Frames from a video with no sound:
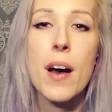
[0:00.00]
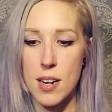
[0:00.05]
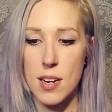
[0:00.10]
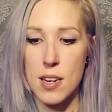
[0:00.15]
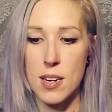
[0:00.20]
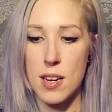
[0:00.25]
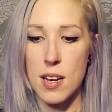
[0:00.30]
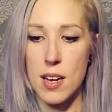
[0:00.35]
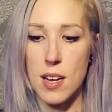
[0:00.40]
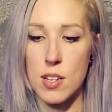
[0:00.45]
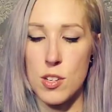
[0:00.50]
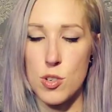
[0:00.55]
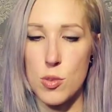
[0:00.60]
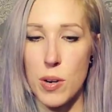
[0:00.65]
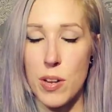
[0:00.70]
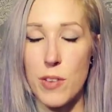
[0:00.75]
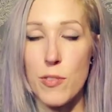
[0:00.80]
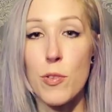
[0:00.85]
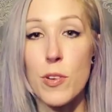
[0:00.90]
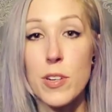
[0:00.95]
And
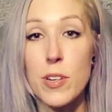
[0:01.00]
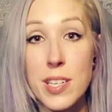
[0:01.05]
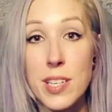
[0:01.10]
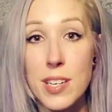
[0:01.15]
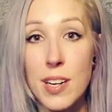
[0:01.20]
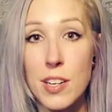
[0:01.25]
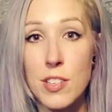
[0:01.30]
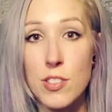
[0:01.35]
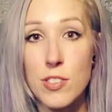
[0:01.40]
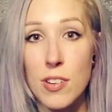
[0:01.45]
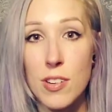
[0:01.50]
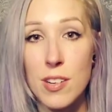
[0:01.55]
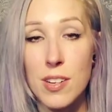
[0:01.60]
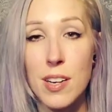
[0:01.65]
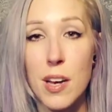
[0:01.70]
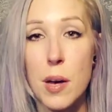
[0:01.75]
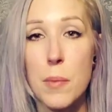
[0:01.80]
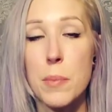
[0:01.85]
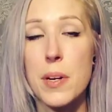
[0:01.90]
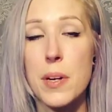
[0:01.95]
in 2014, I
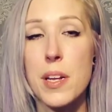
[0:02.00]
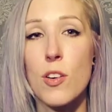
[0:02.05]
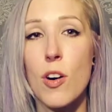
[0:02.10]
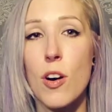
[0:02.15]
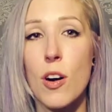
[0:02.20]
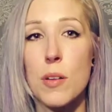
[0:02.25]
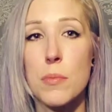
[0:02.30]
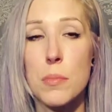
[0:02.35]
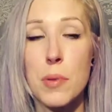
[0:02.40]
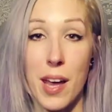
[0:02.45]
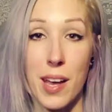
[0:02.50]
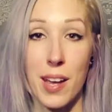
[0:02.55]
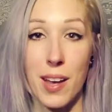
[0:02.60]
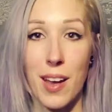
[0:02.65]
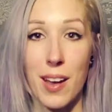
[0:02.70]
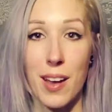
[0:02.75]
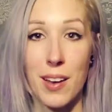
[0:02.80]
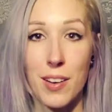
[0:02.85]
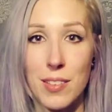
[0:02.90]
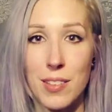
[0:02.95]
started a company called
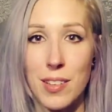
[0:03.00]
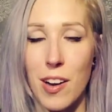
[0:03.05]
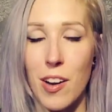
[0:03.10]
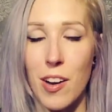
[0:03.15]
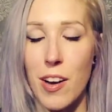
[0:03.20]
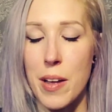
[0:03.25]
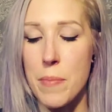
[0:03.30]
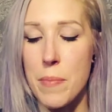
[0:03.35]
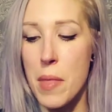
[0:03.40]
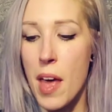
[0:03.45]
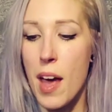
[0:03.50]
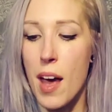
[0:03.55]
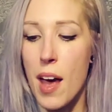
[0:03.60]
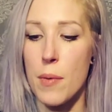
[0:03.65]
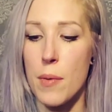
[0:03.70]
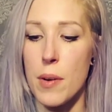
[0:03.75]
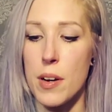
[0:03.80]
Black Cat Culinary.